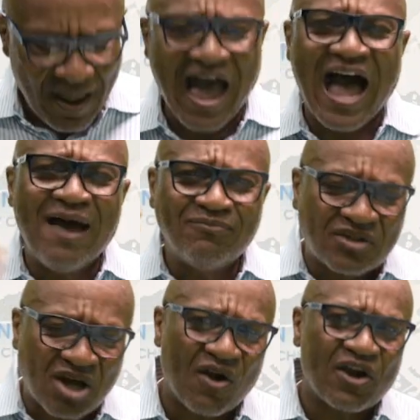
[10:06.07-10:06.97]
I'm
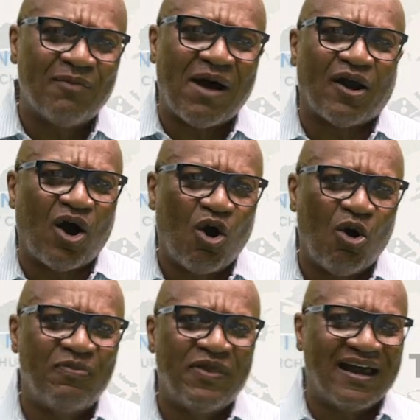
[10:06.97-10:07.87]
talking about a
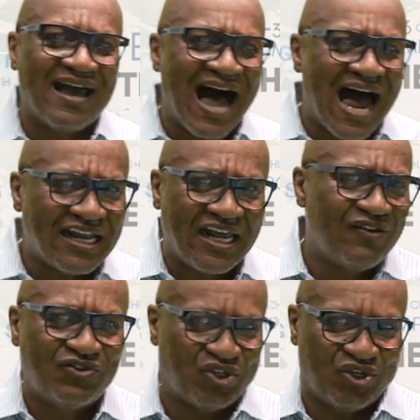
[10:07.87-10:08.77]
hope that God
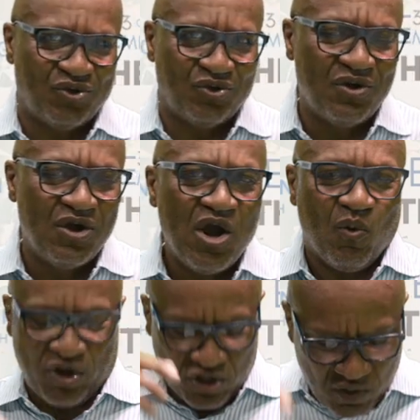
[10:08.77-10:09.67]
gives you
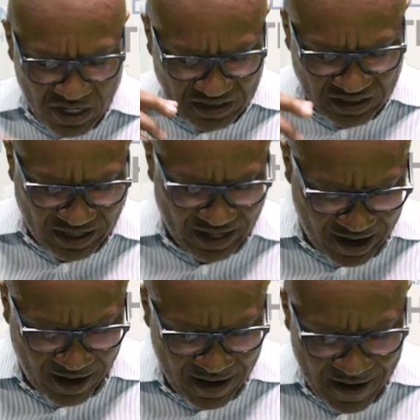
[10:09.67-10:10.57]
where you can
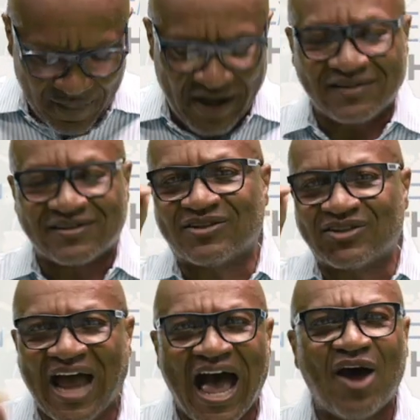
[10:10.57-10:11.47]
declare that as a
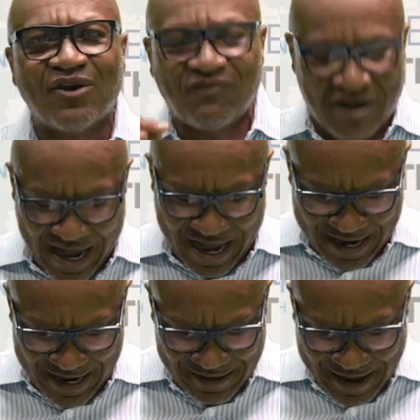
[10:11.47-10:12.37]
child of God,